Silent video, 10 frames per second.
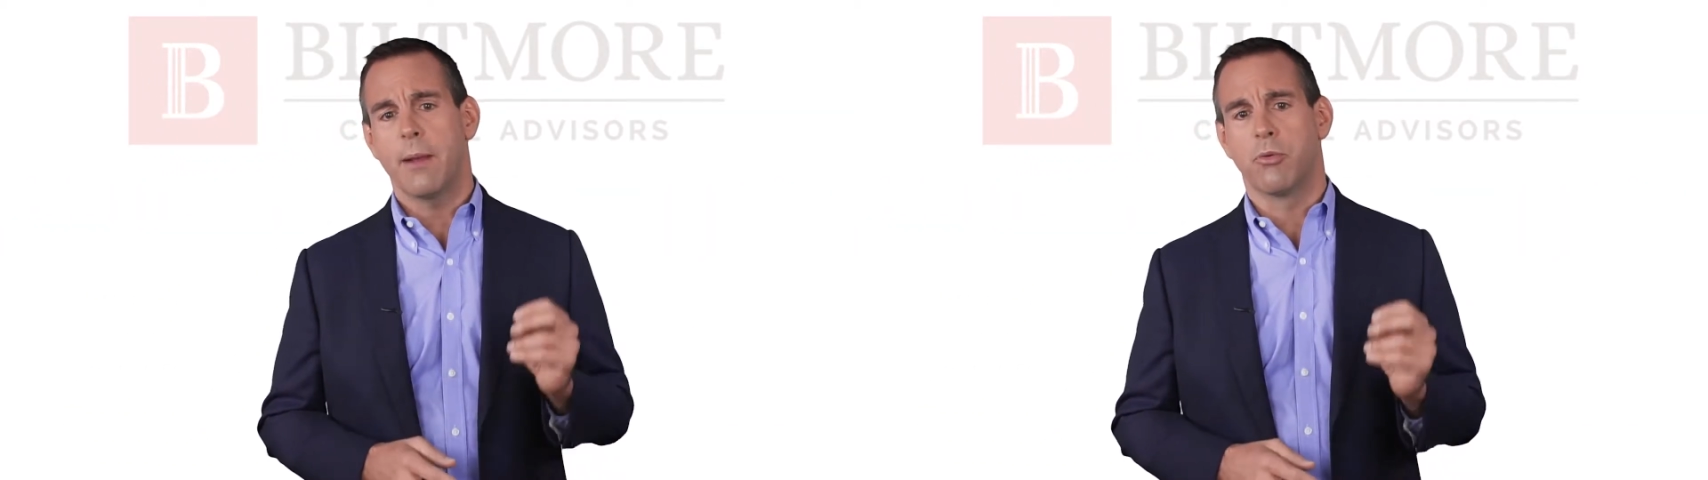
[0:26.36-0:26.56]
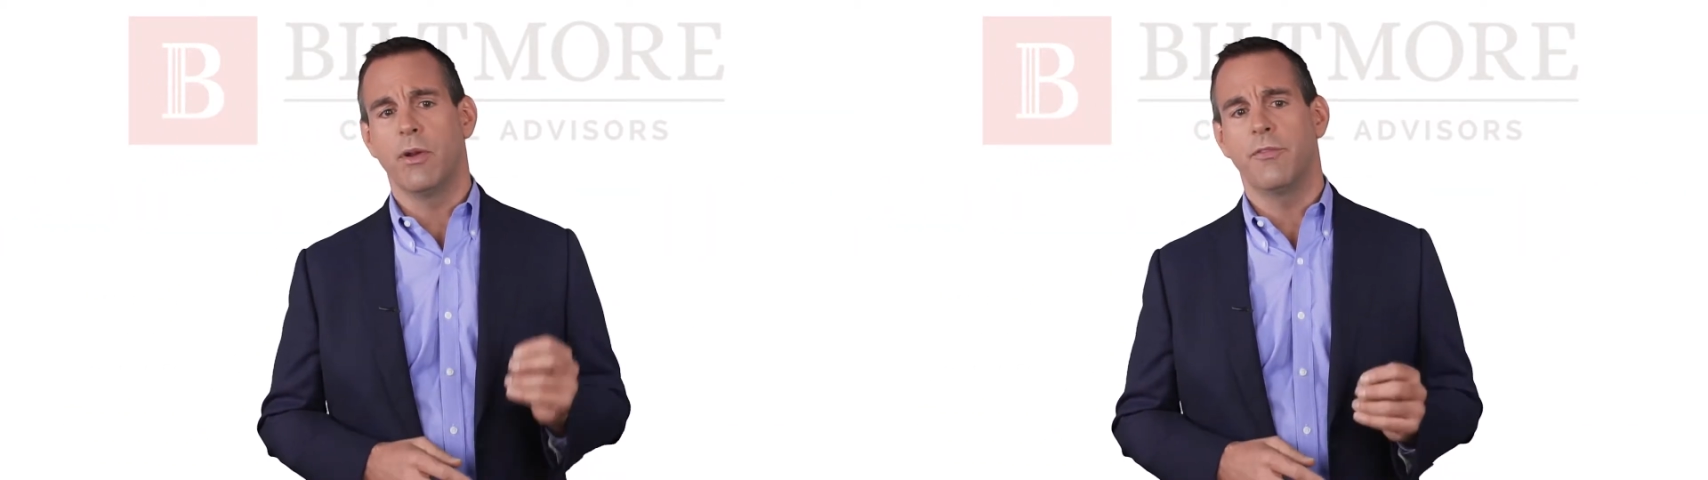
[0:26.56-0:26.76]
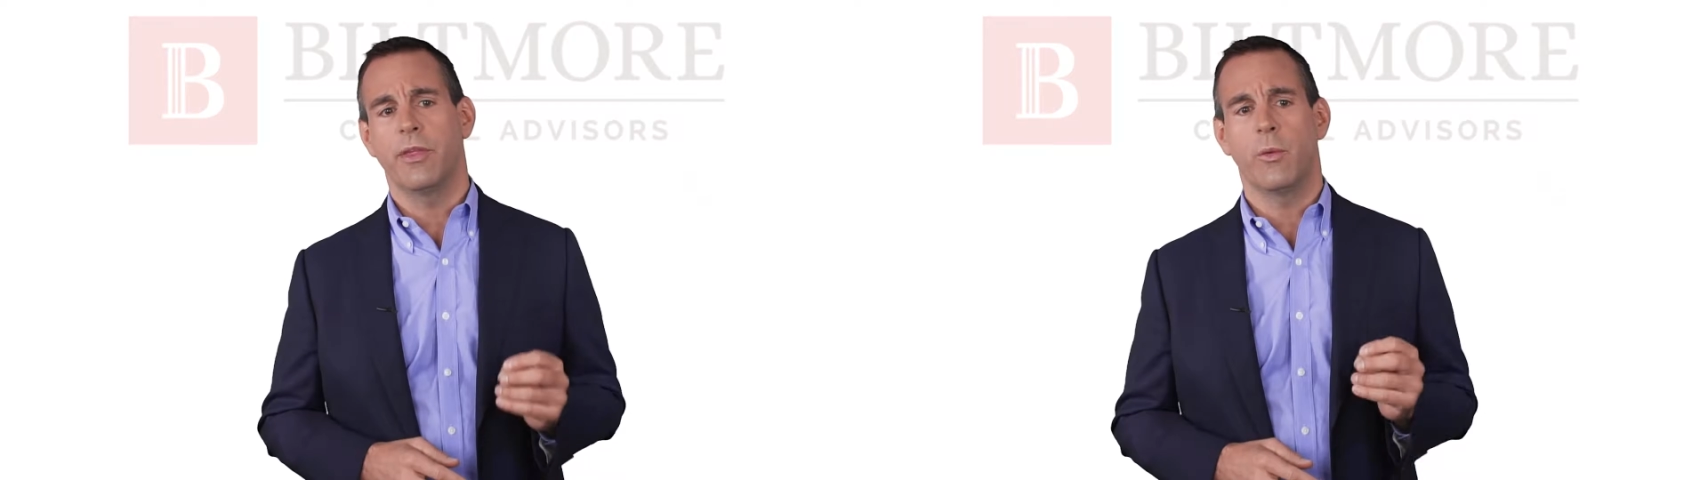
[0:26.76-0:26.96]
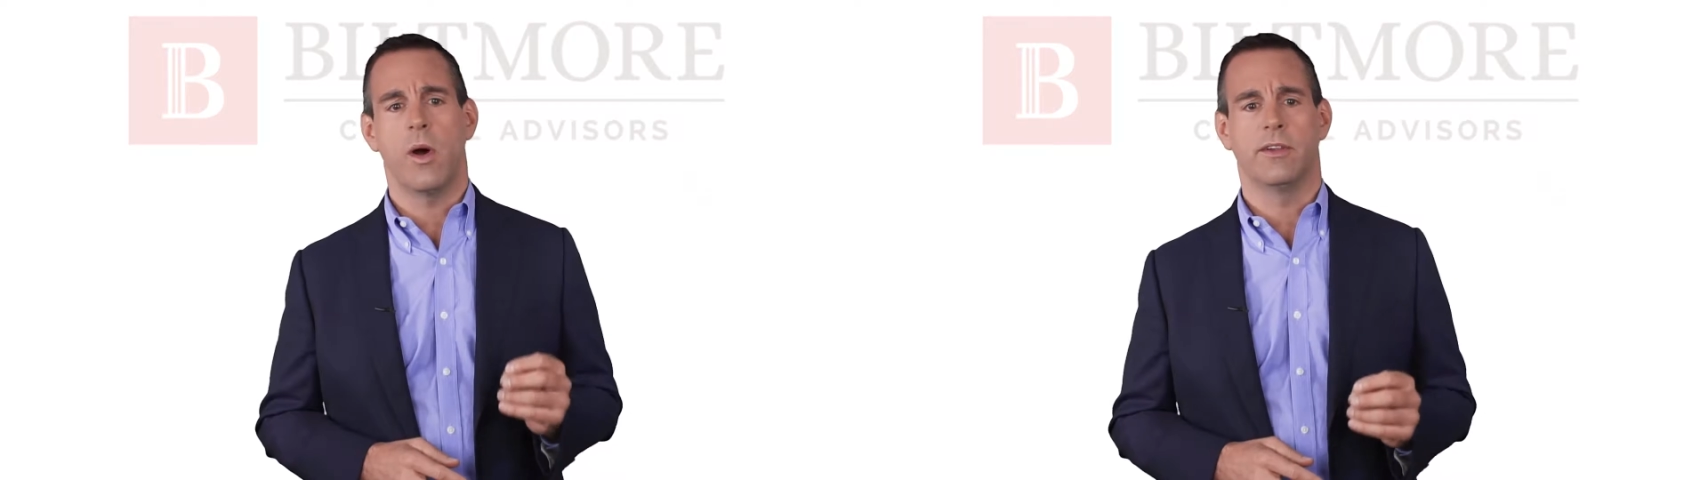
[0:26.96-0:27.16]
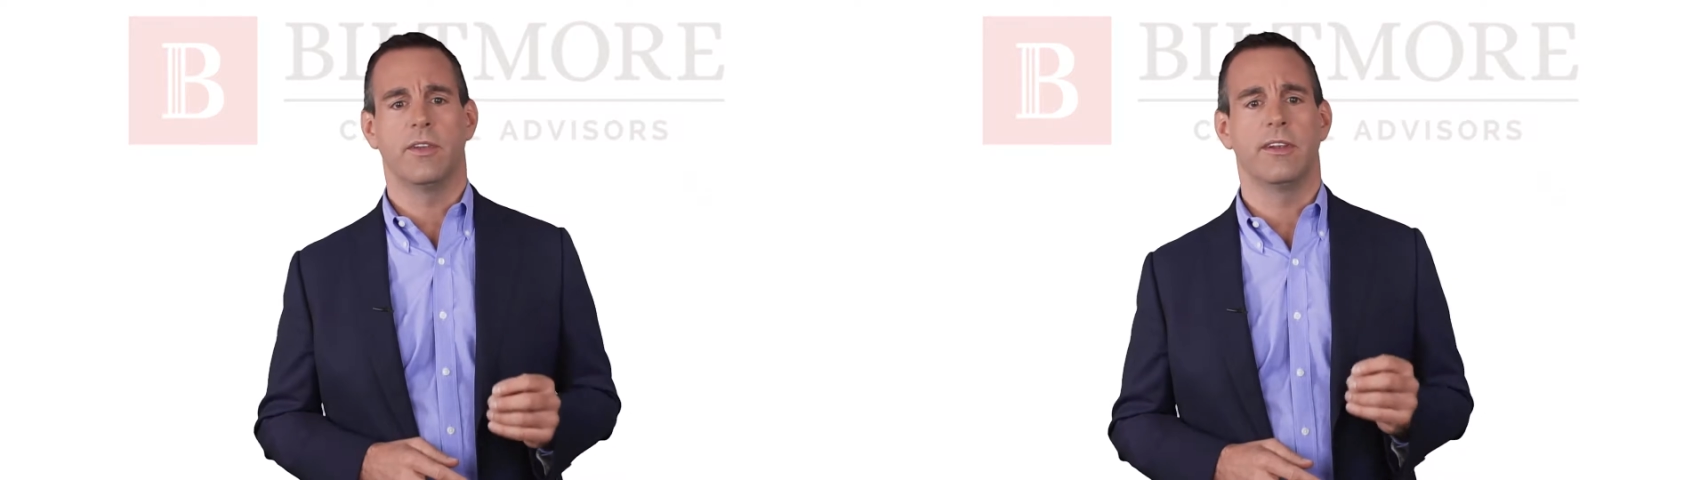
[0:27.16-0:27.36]
I briefly
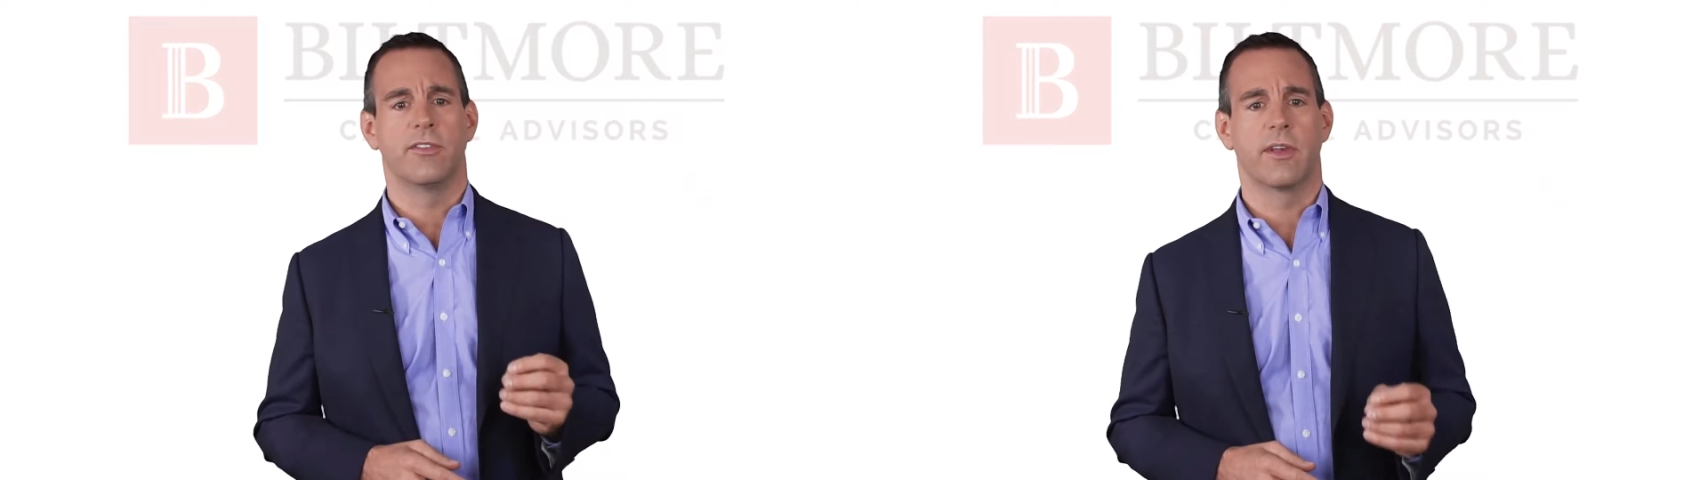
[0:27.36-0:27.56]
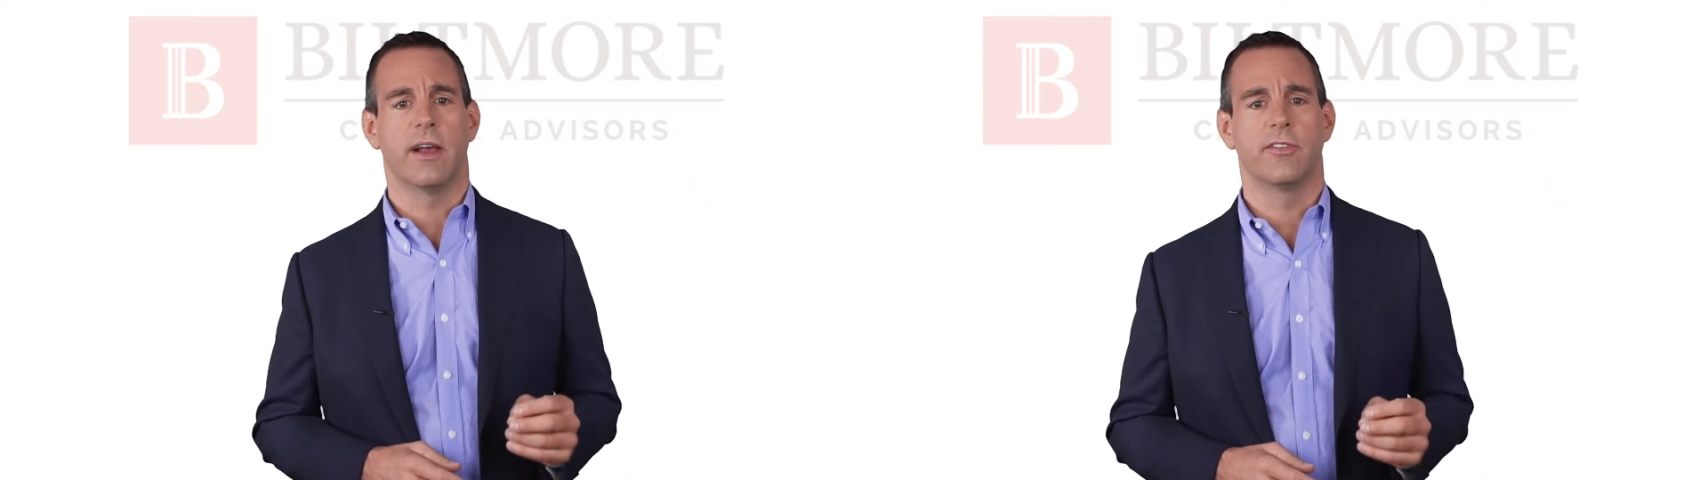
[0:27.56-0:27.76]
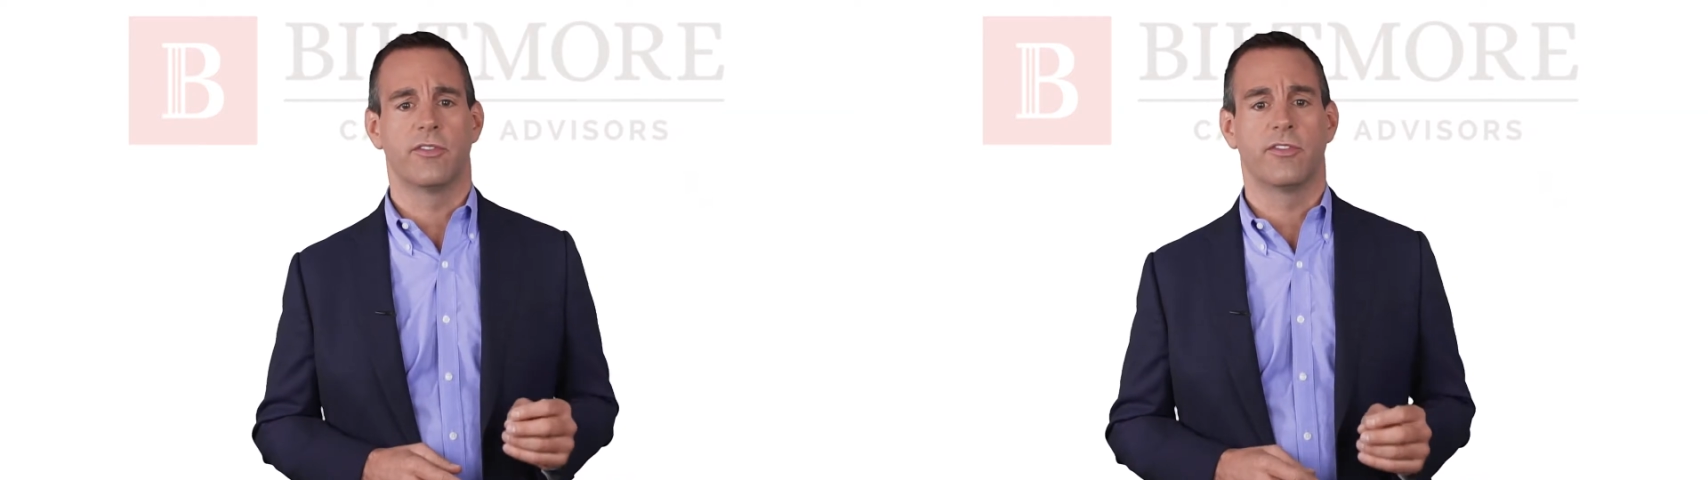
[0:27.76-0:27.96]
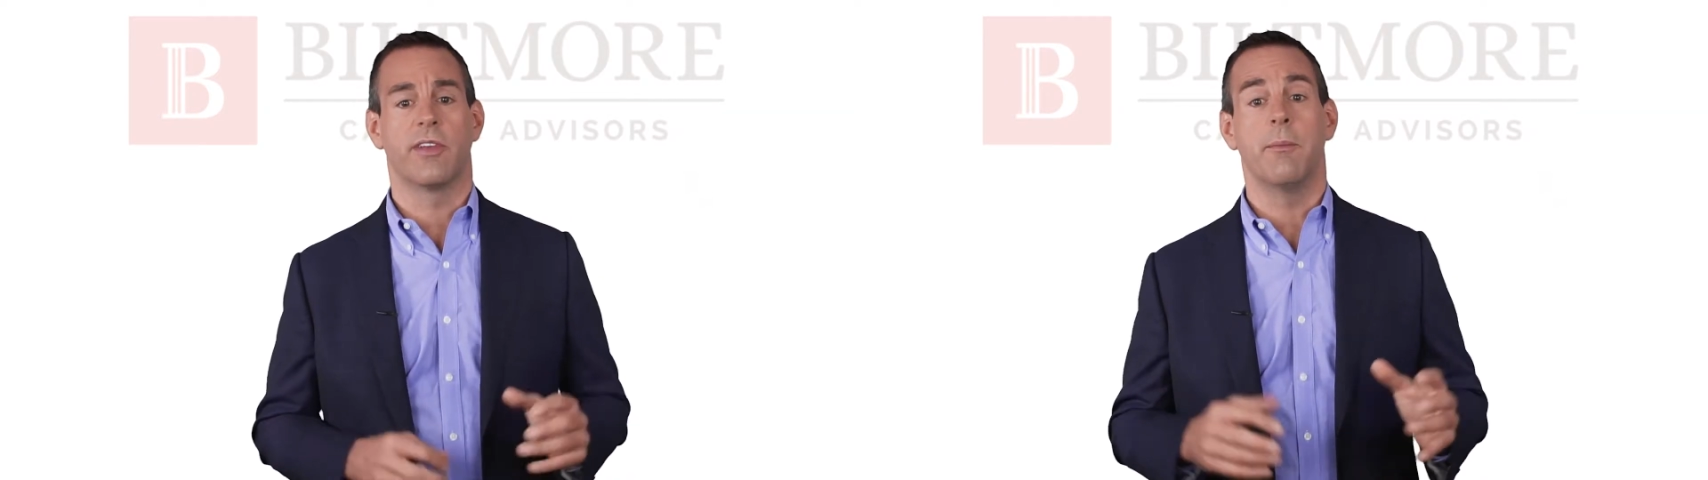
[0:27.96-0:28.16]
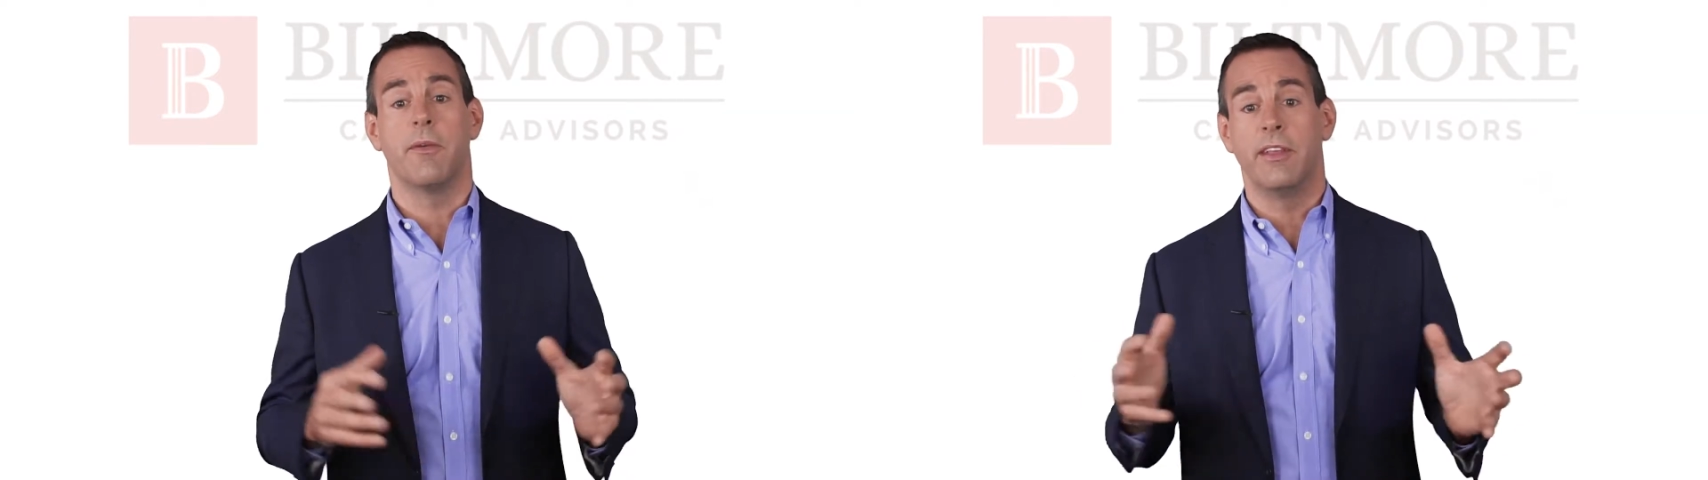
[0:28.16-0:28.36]
want to discuss
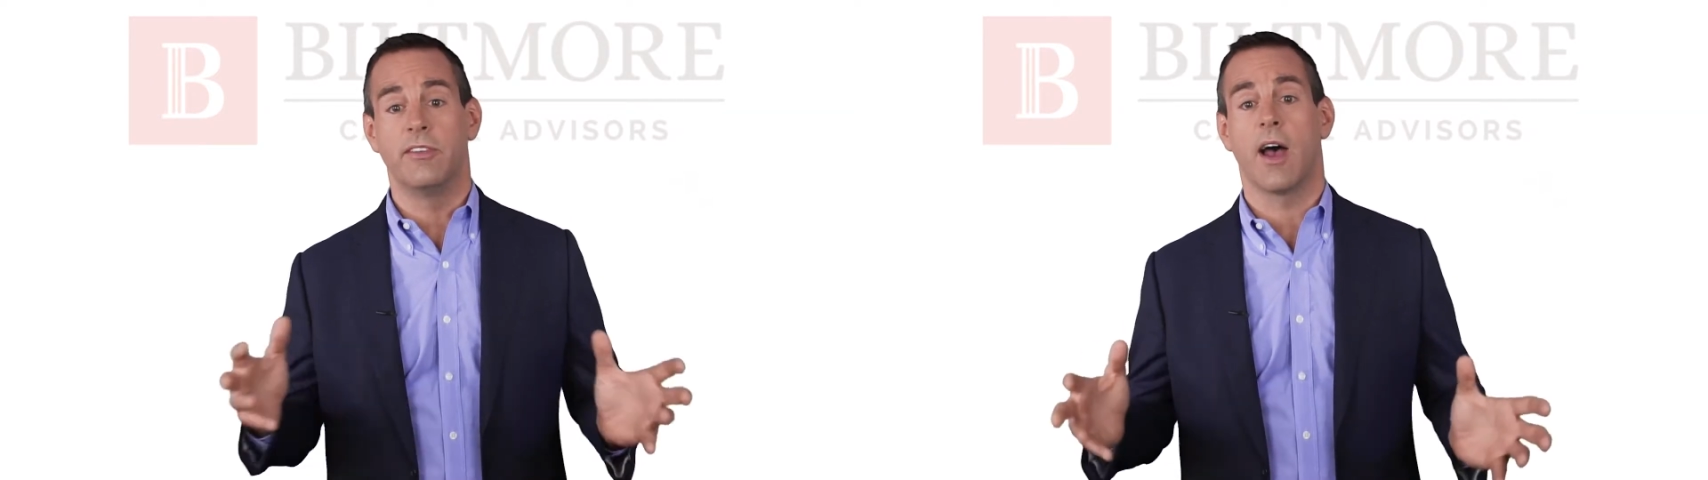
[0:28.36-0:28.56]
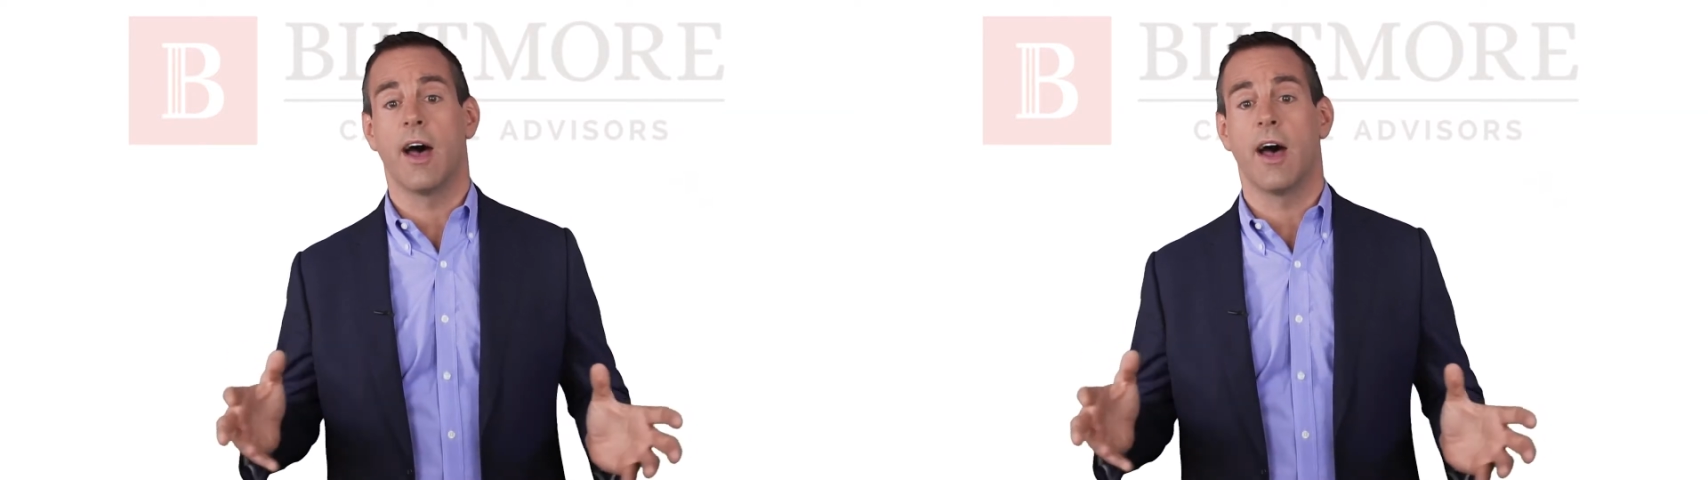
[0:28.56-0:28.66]
some of these